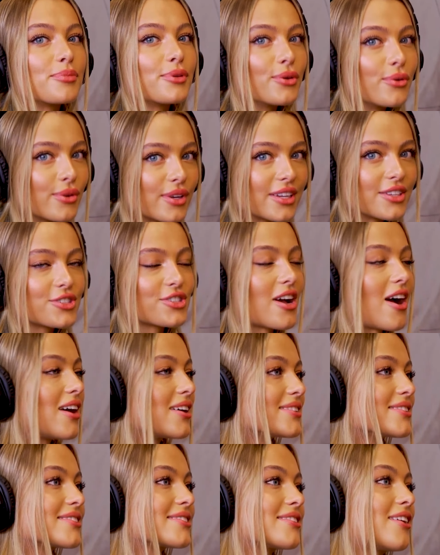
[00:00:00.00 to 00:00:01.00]
beauty
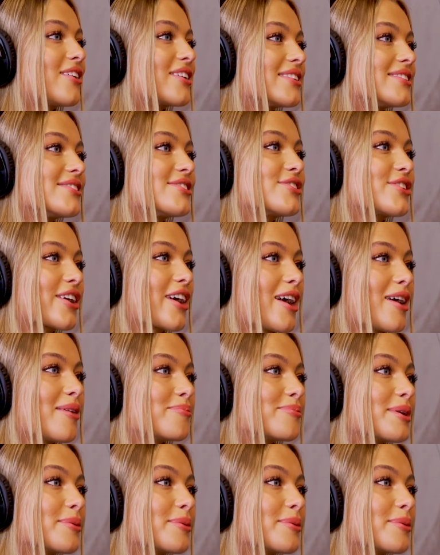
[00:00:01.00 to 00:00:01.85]
shots on Instagram.